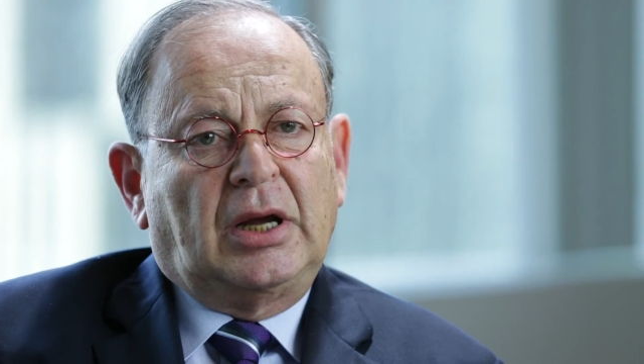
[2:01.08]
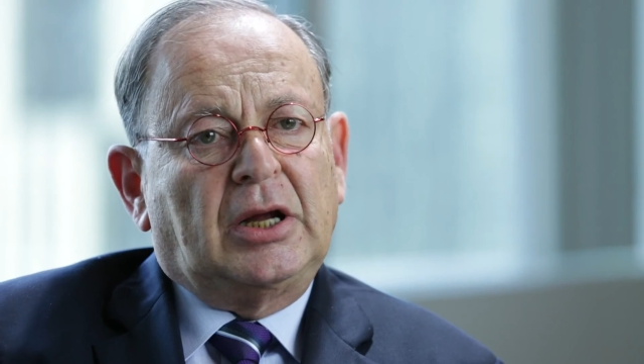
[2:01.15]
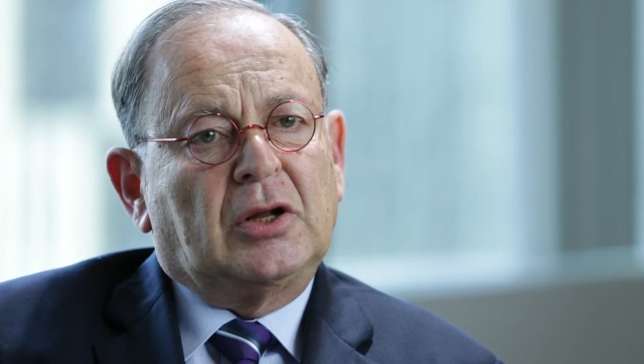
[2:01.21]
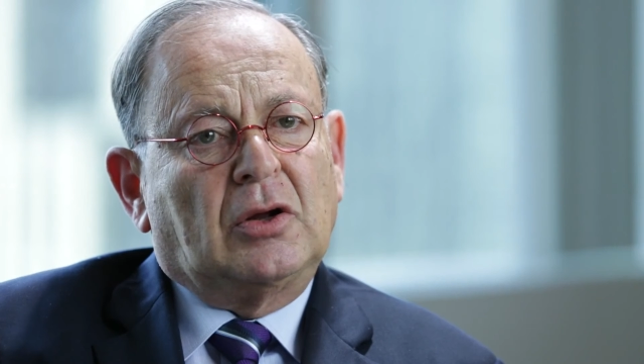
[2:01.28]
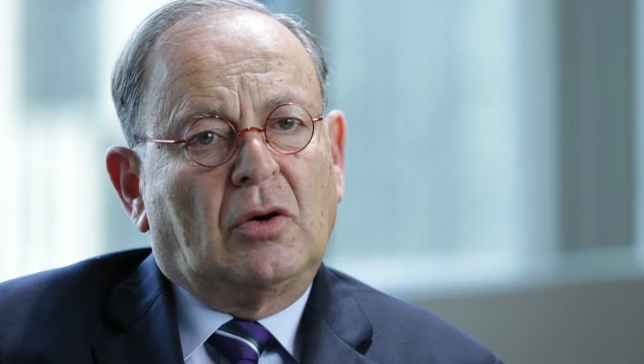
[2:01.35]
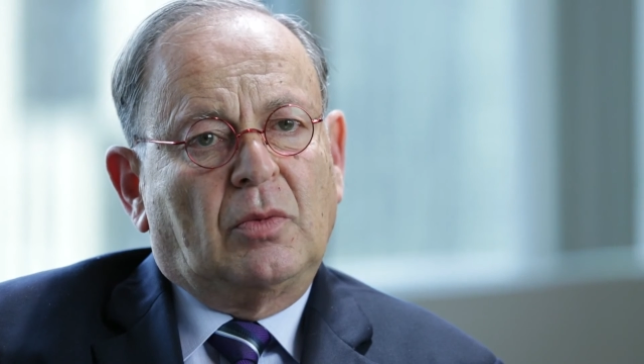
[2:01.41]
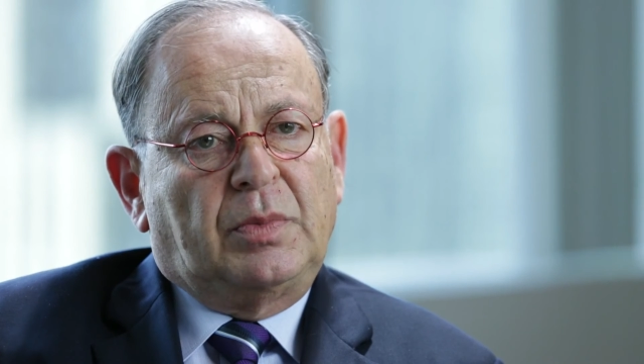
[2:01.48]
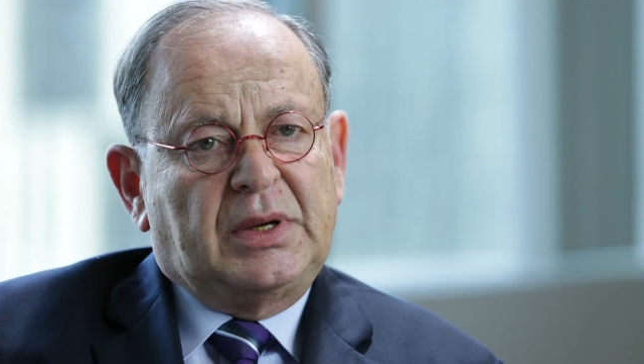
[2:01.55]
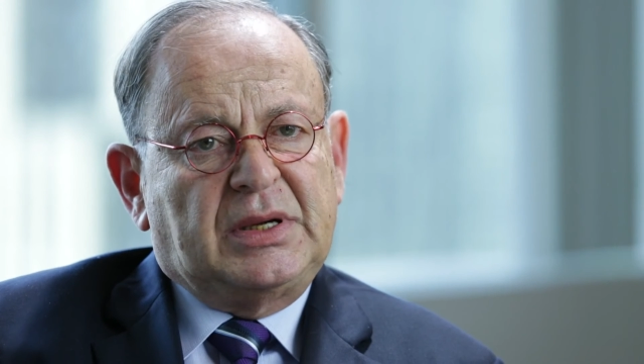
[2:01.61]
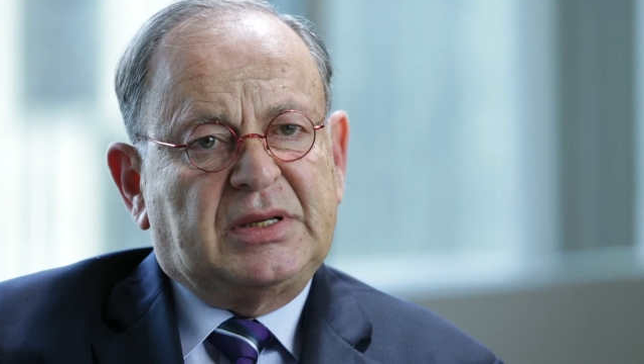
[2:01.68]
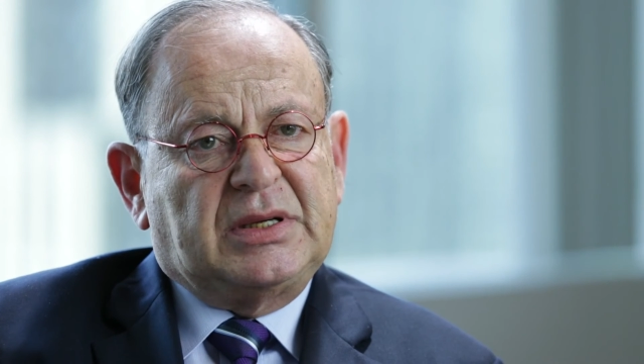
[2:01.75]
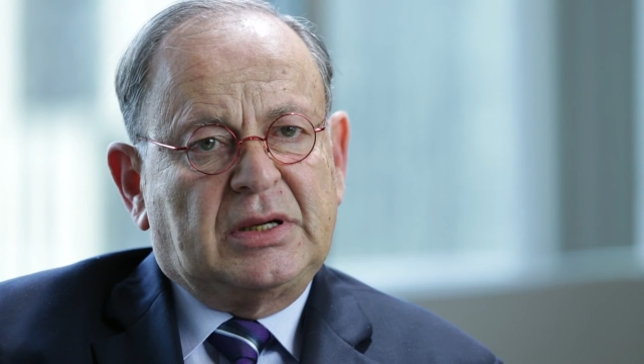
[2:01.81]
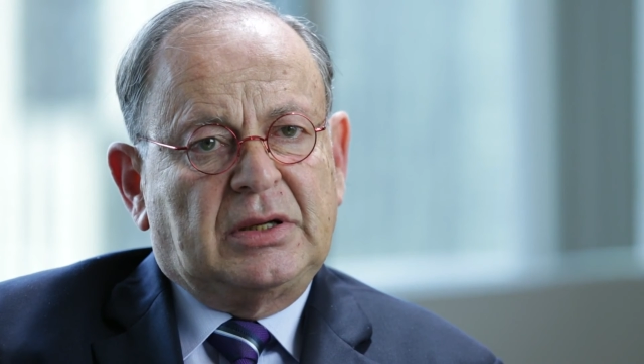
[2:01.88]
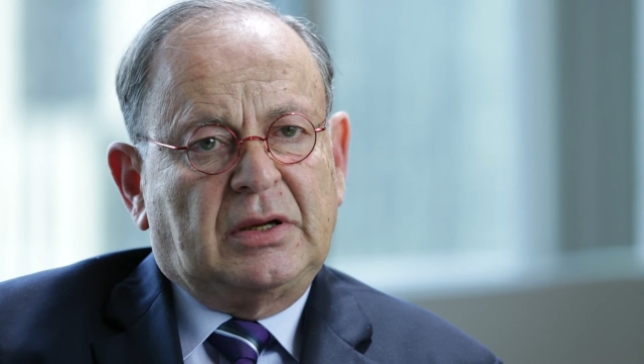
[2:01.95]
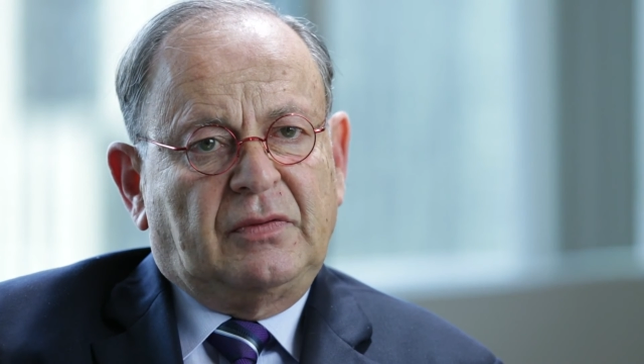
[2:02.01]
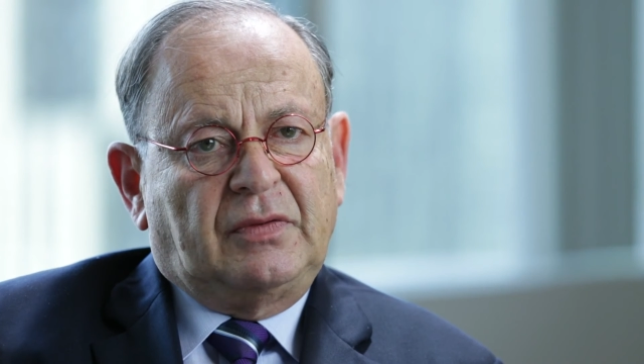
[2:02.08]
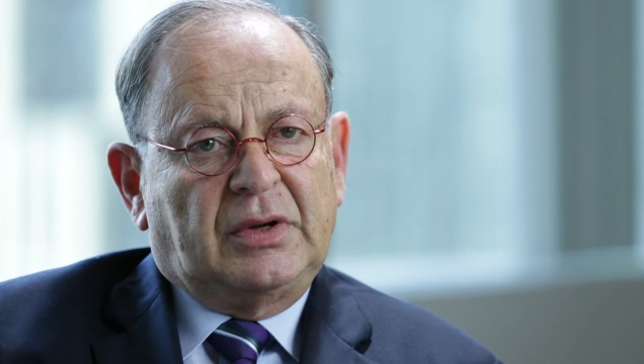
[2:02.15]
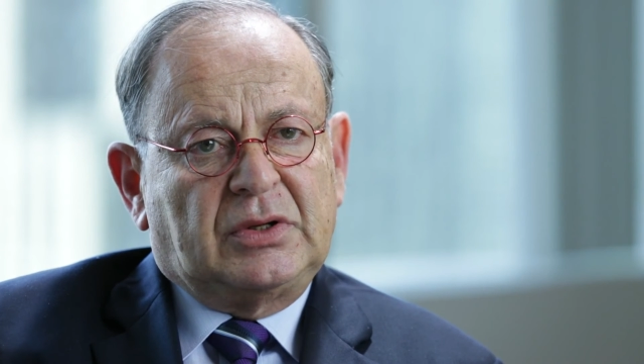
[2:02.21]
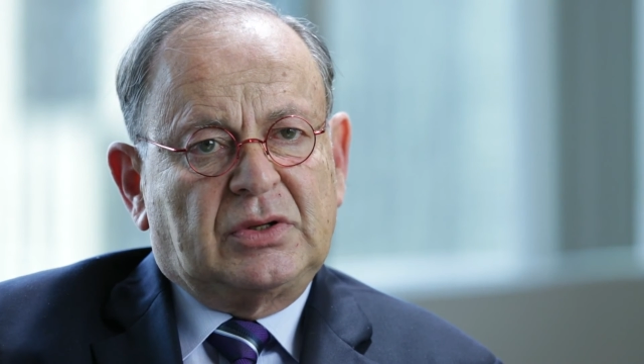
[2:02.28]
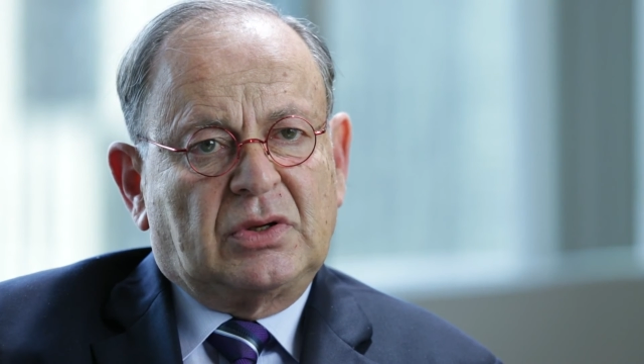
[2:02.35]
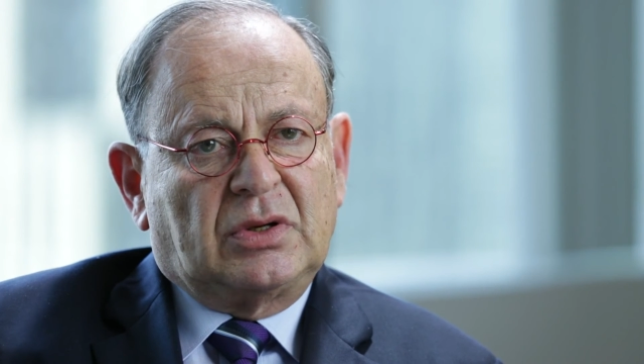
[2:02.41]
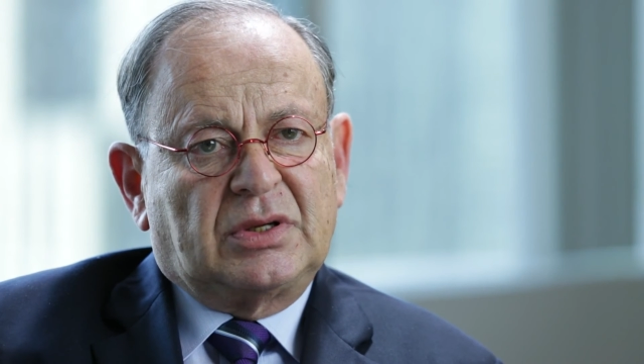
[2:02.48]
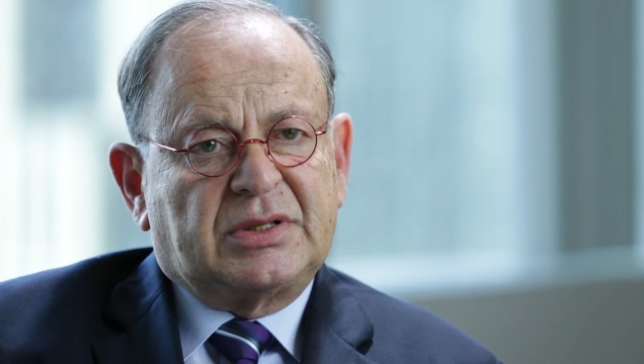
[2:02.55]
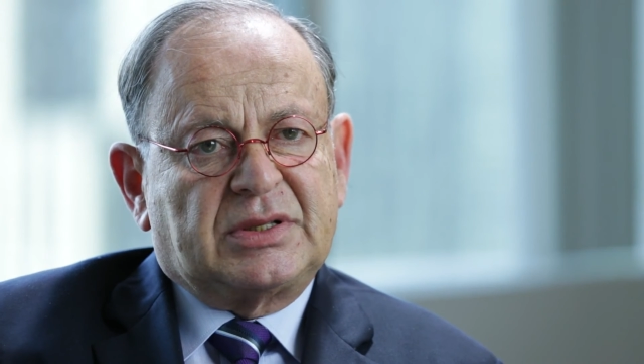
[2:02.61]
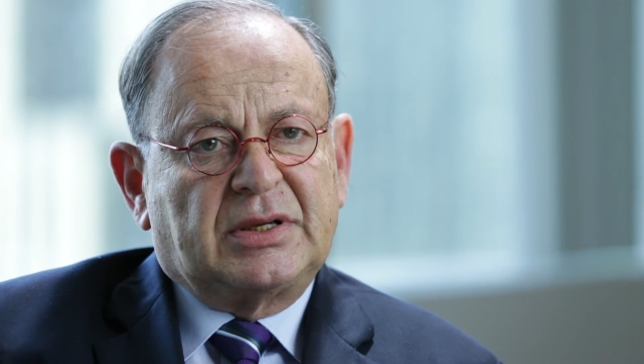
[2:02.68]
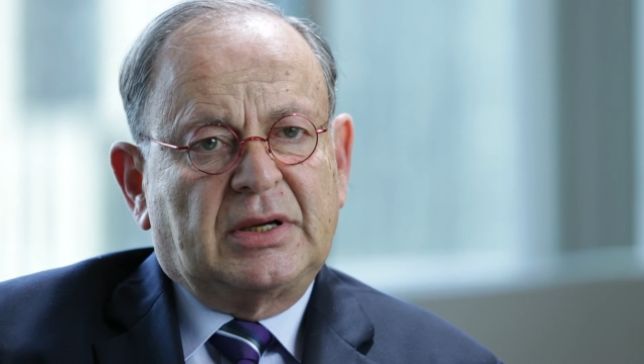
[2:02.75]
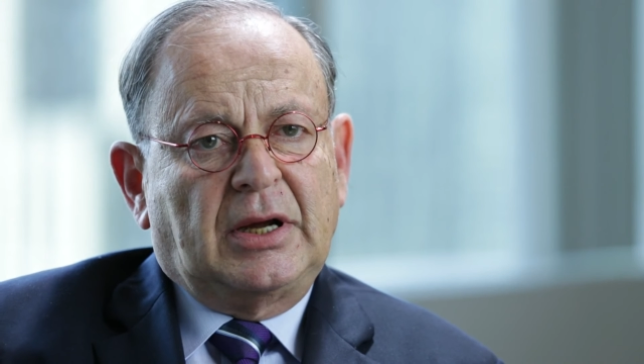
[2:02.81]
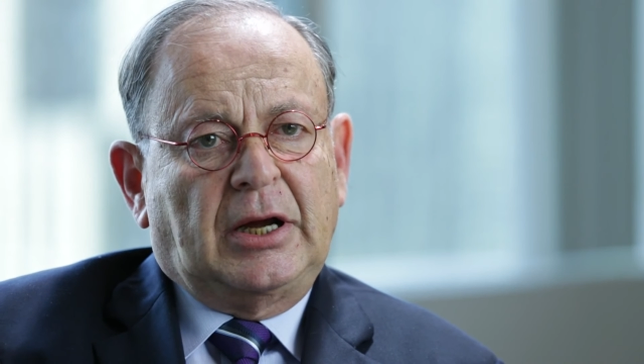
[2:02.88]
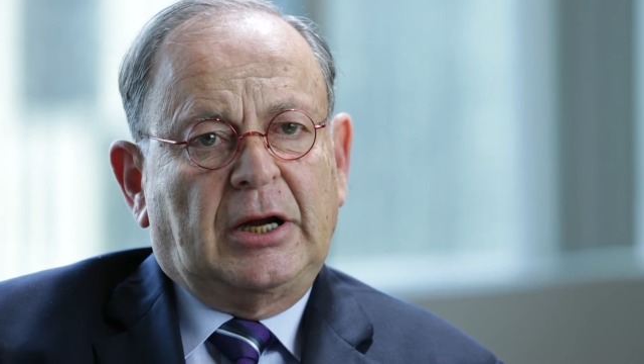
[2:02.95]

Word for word: in obese individuals,